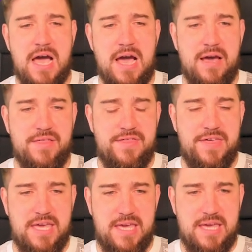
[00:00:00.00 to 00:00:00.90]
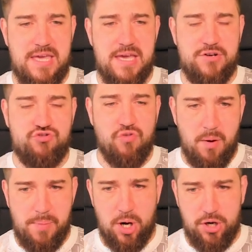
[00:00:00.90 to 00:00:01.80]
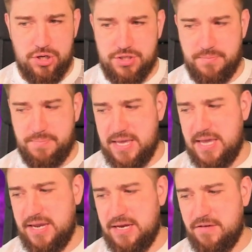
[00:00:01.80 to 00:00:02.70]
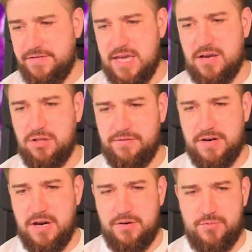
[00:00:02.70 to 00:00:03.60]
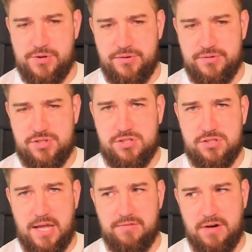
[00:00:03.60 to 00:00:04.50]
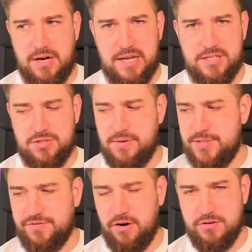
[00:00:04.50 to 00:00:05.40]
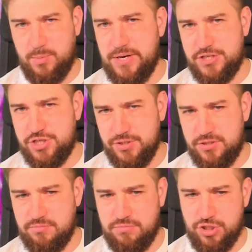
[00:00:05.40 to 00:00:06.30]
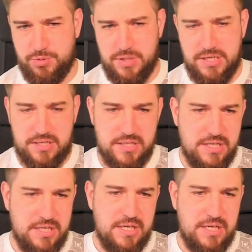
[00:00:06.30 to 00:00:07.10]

at. The drop pod being a vehicle of 9 wounds, like right next to him, as far as I'm aware, should work,